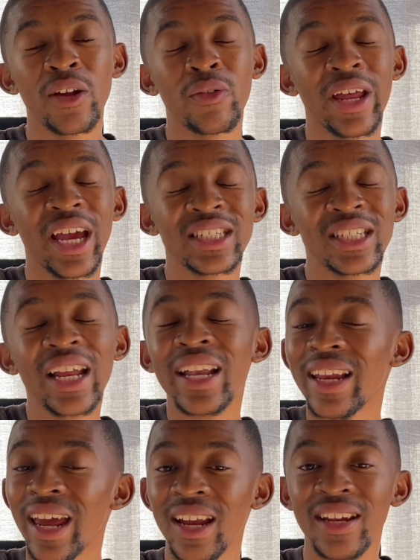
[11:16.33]
and I will actually
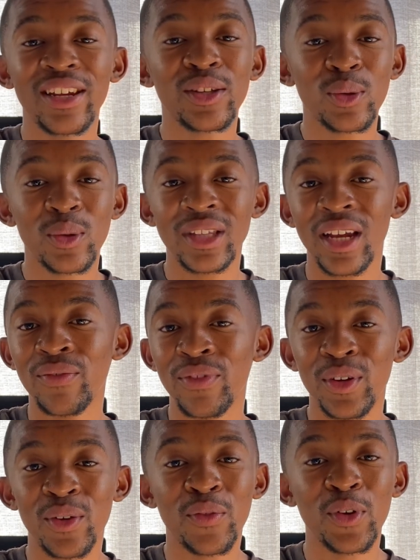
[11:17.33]
gladly do that
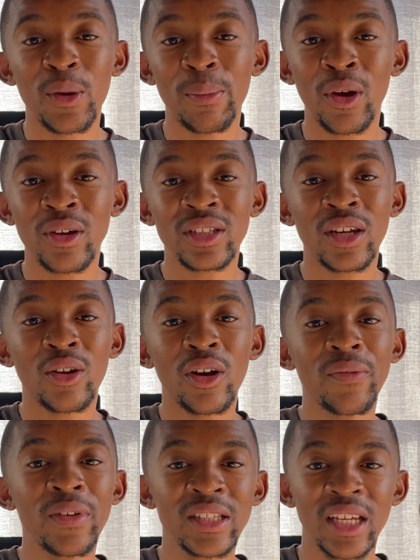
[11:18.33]
video for you, because there are a
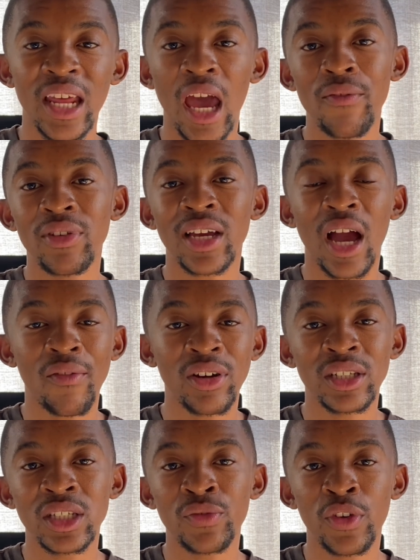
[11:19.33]
lot of things that I haven't
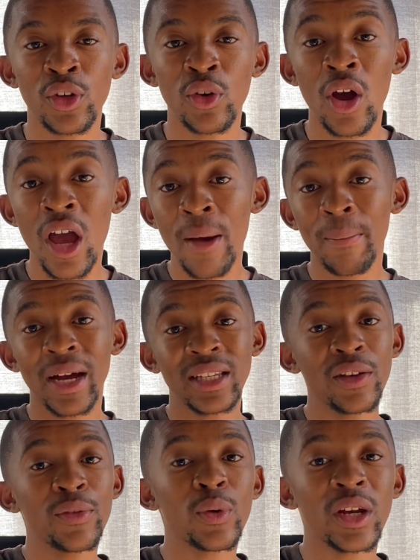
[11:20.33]
covered in this video.
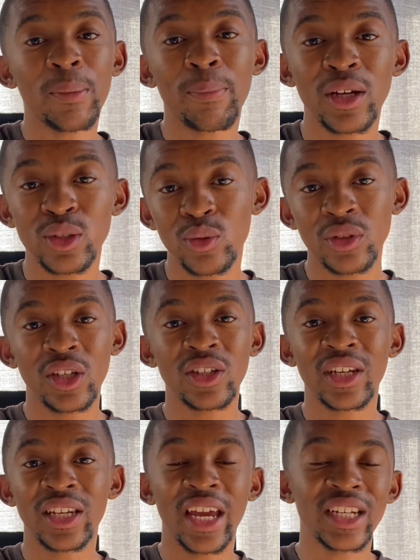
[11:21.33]
But if you want a part 2, then you
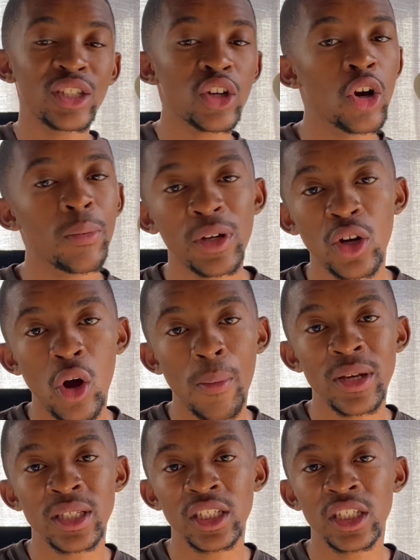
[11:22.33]
can actually comment in the
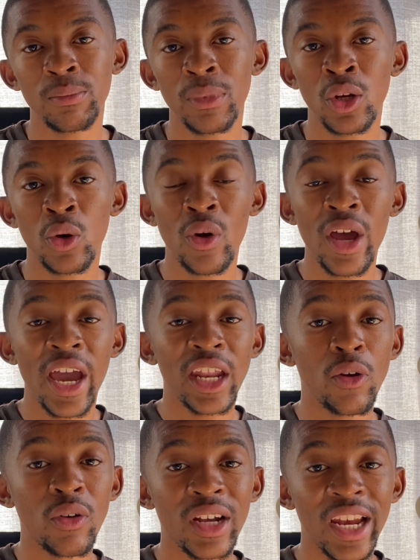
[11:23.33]
comment section below
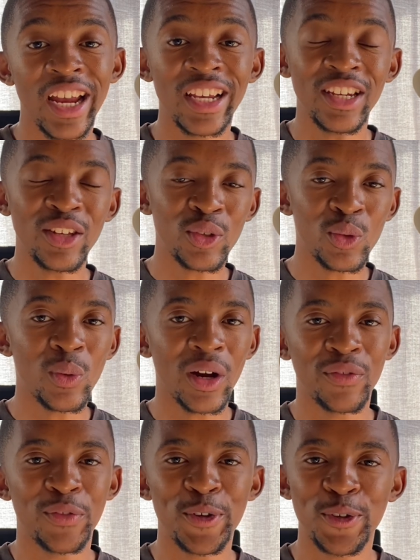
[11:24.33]
and I will gladly do
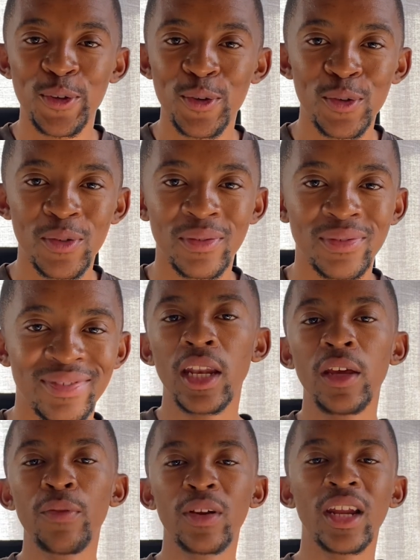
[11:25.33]
one for you. And
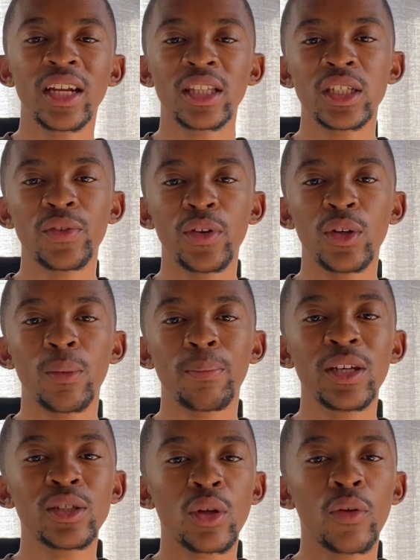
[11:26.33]
if you like this video,
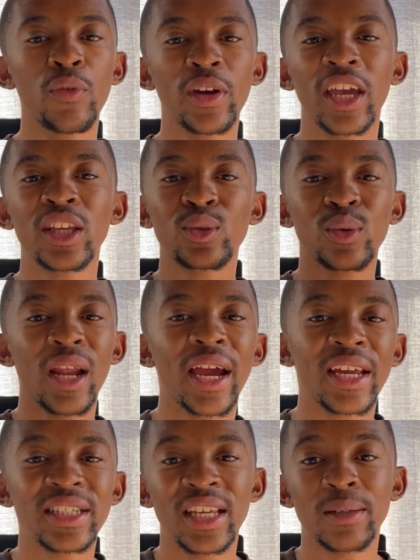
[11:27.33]
please don't forget to
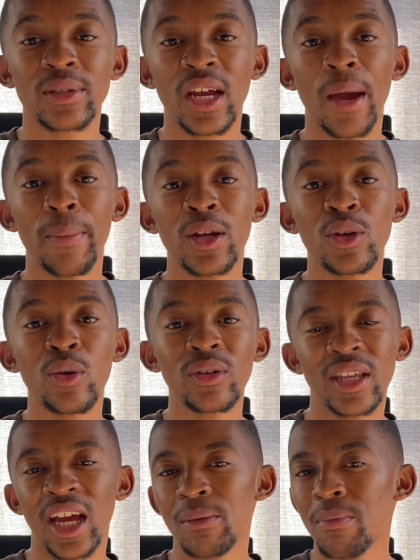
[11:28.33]
like and subscribe, and
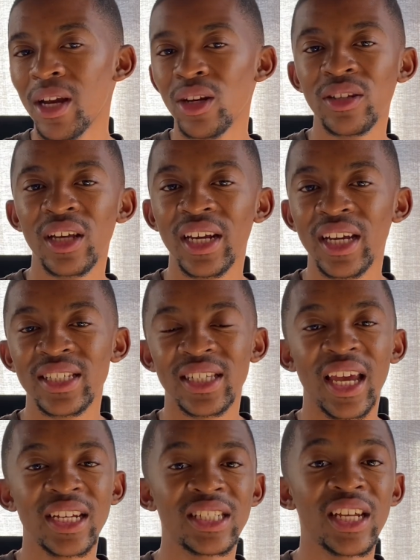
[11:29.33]
note that money laundering is
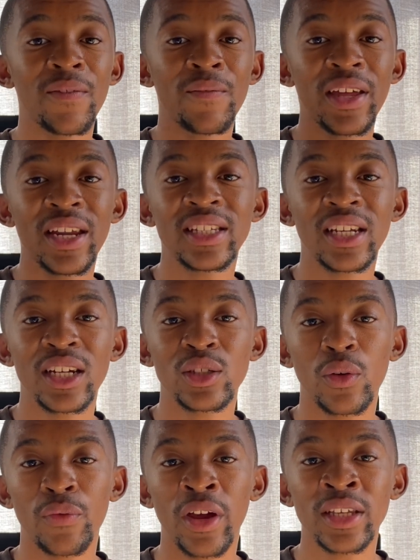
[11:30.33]
actually a very serious
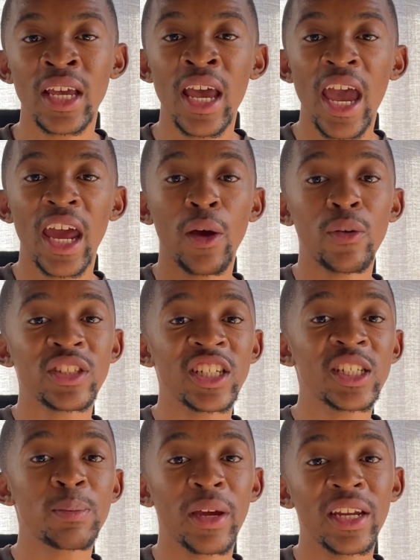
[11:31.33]
offense, and I was
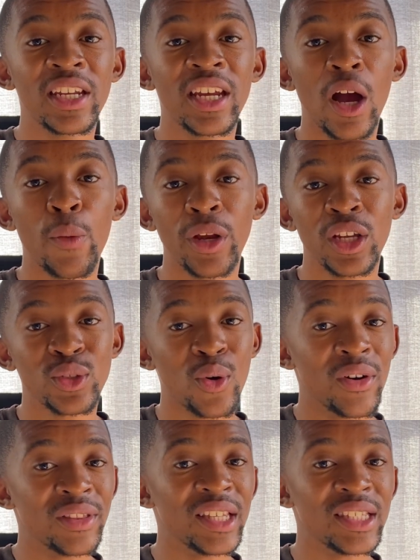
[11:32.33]
just spreading awareness
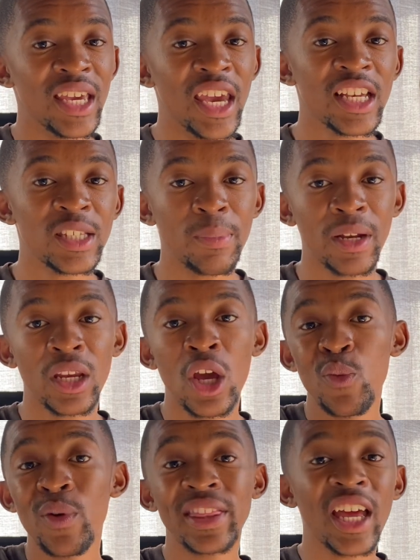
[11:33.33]
on this case.
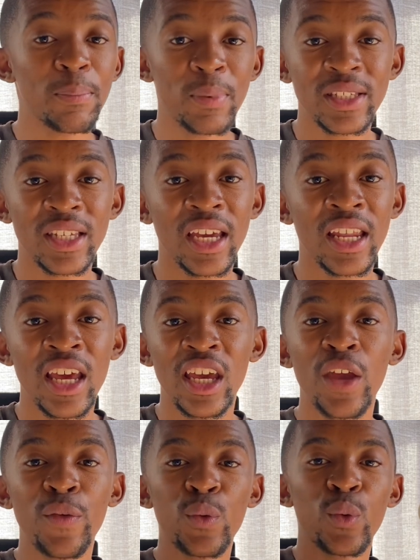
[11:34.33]
But with that being said,
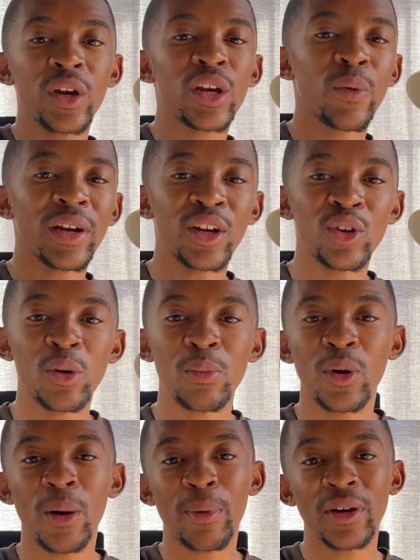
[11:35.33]
if you really want to know
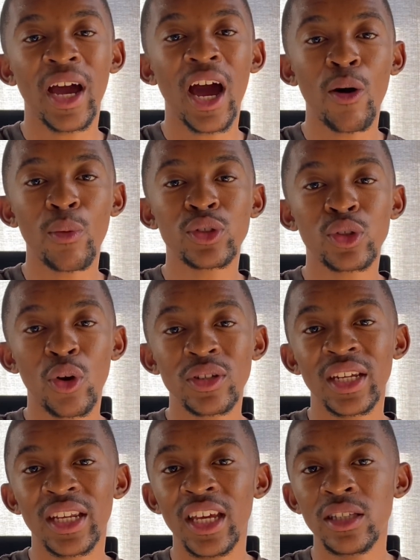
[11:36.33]
more about how stocks
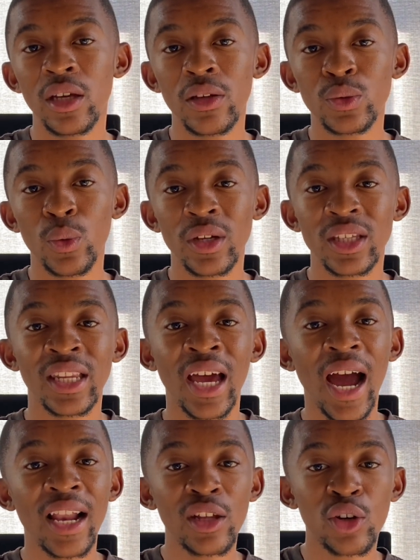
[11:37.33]
and ETFs work, then I
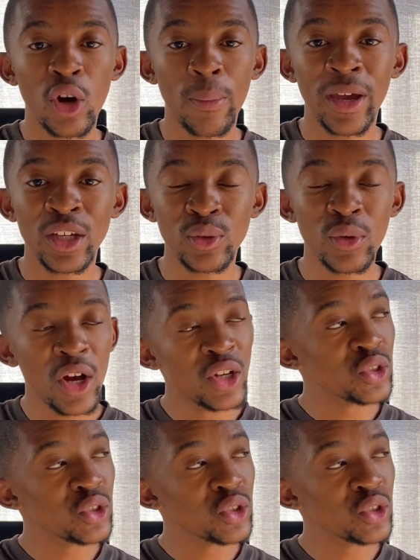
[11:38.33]
highly recommend you